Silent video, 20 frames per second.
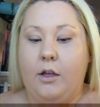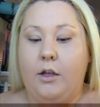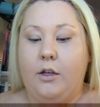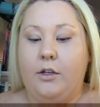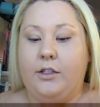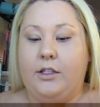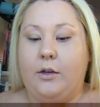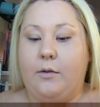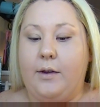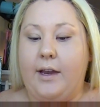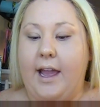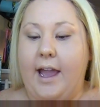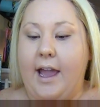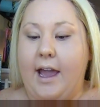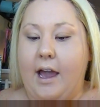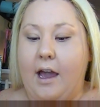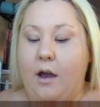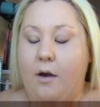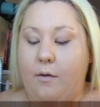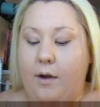So
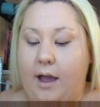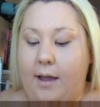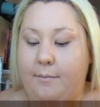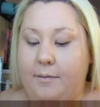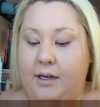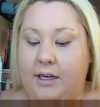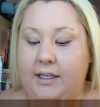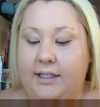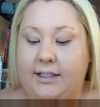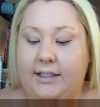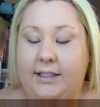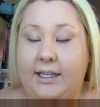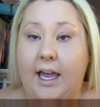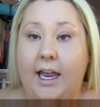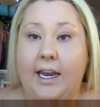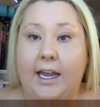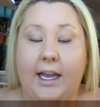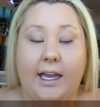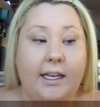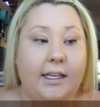now I'm going to
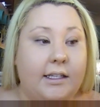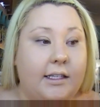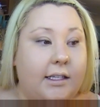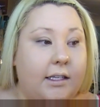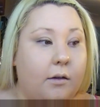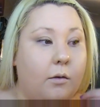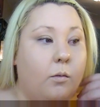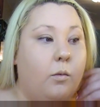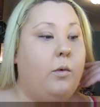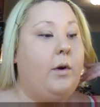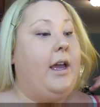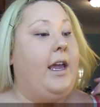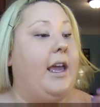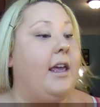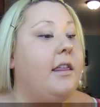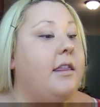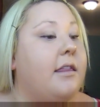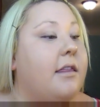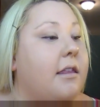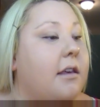set it
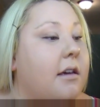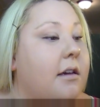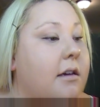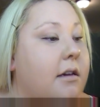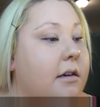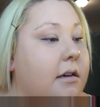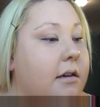with